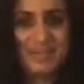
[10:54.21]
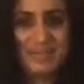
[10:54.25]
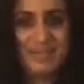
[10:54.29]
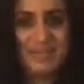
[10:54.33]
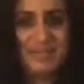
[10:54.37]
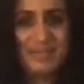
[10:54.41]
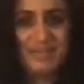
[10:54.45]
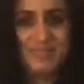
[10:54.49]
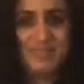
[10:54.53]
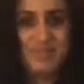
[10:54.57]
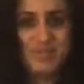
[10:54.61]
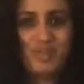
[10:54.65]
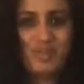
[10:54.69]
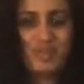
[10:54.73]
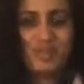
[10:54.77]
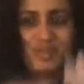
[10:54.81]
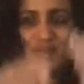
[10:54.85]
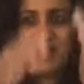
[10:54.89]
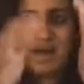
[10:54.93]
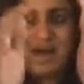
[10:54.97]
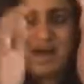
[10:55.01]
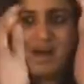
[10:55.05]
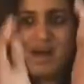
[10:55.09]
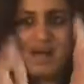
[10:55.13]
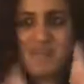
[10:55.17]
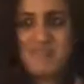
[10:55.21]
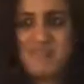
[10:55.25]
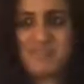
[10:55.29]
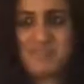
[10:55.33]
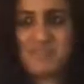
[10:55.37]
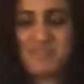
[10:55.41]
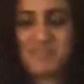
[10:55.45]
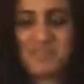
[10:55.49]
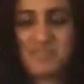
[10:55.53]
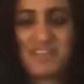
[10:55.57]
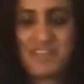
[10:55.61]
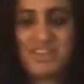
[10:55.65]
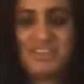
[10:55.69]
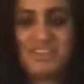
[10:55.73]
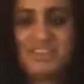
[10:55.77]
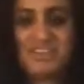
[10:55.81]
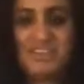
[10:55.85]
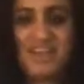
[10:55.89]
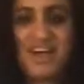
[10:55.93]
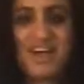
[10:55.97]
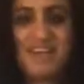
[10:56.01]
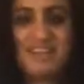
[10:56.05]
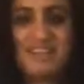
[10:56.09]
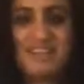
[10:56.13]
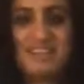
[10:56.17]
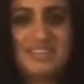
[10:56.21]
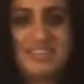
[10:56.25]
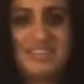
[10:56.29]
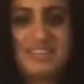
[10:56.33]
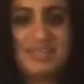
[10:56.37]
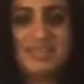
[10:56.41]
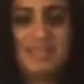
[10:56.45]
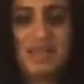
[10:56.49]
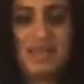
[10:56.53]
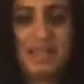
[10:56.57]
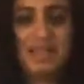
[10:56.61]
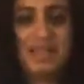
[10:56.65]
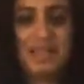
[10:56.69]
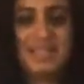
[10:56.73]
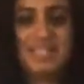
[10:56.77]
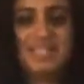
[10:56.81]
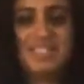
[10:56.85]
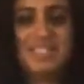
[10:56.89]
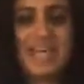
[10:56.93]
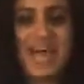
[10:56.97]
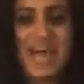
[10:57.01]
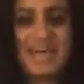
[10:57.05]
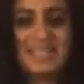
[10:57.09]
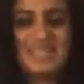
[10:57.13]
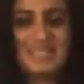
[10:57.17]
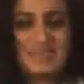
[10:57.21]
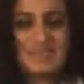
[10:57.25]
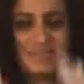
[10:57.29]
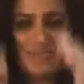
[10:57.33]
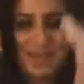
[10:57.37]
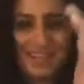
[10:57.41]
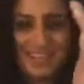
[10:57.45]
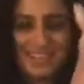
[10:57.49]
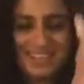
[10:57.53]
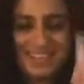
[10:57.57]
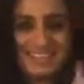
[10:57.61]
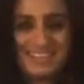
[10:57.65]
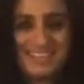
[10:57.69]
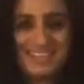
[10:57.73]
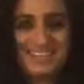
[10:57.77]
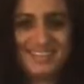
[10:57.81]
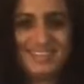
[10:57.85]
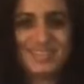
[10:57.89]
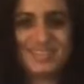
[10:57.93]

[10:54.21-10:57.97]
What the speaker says: people start smelling jasmine.